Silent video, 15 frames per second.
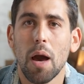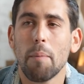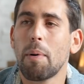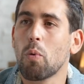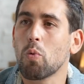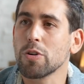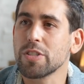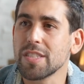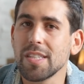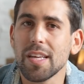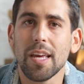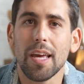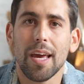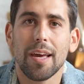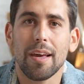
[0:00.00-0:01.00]
but we're
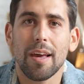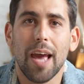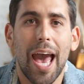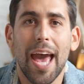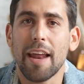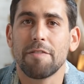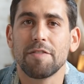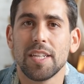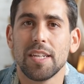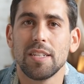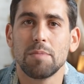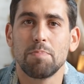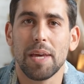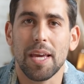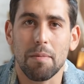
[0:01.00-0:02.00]
seeing
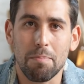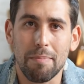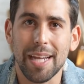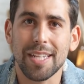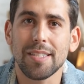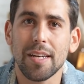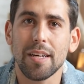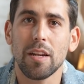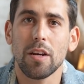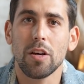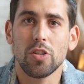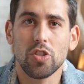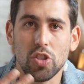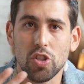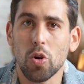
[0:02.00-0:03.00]
NFTs being minted,
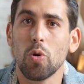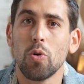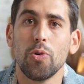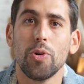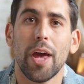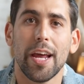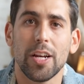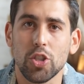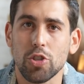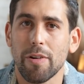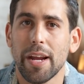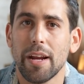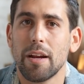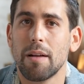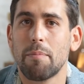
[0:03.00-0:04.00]
sold, and
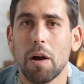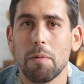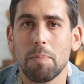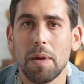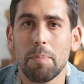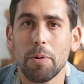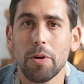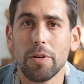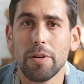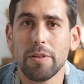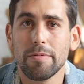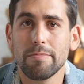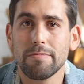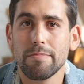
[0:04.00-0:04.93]
traded among people